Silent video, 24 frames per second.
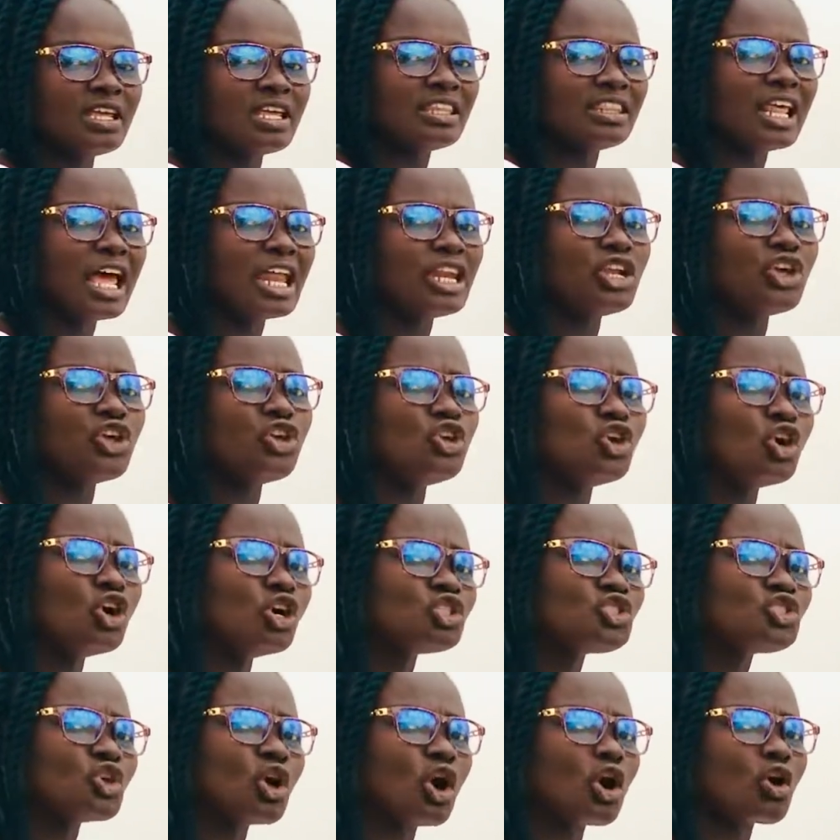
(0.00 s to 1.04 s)
Then you
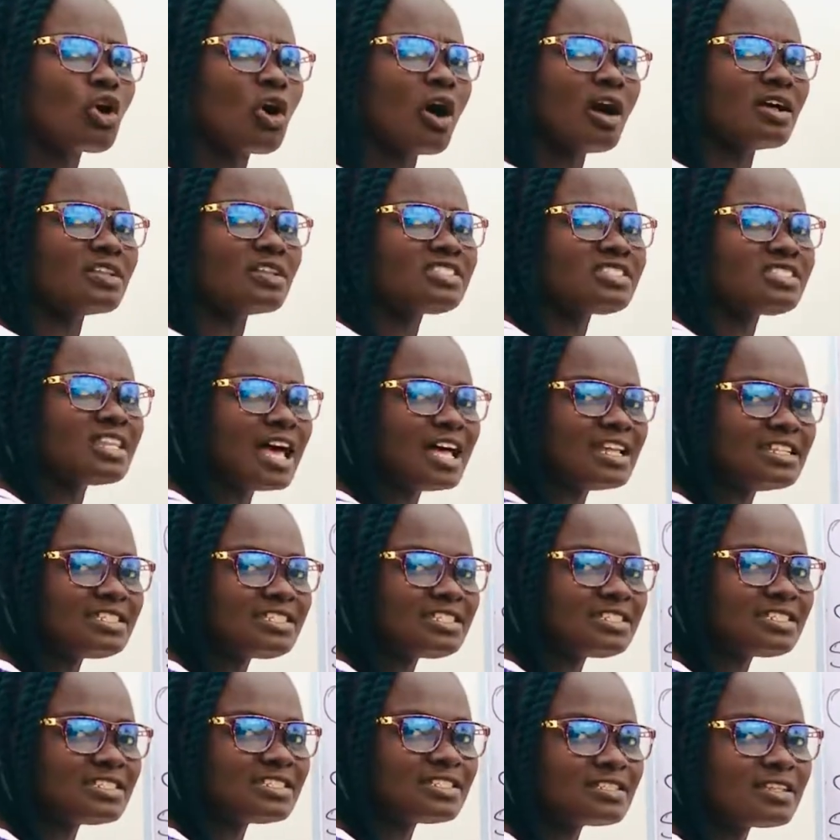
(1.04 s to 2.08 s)
use your constant
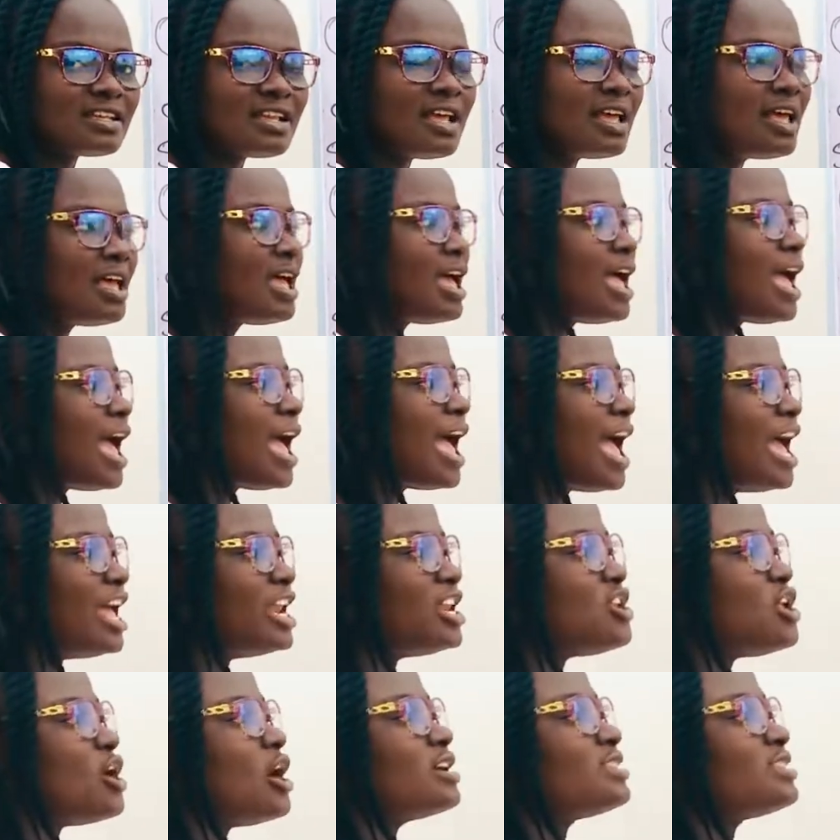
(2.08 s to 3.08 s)
and your